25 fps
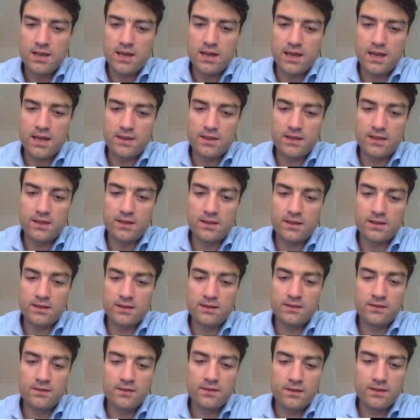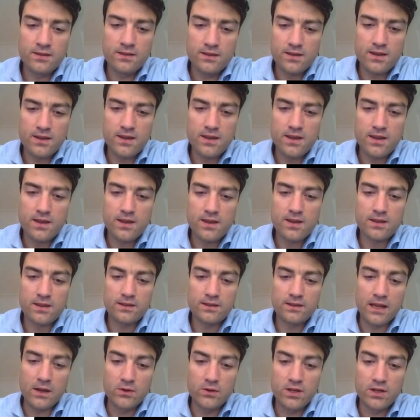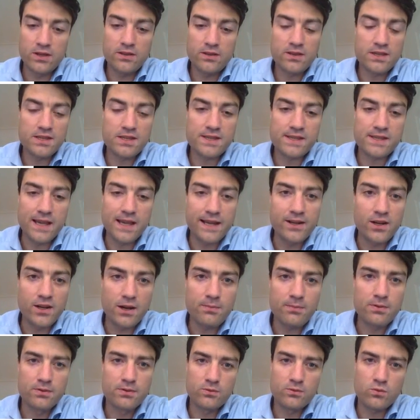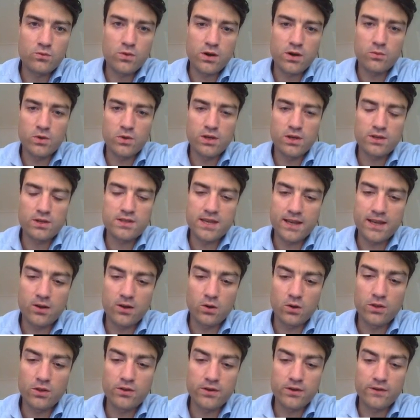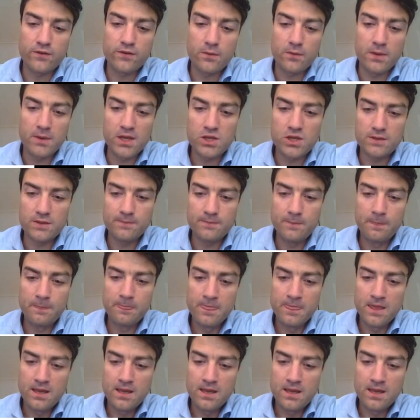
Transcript: and then down here they sign up, where we take all their information,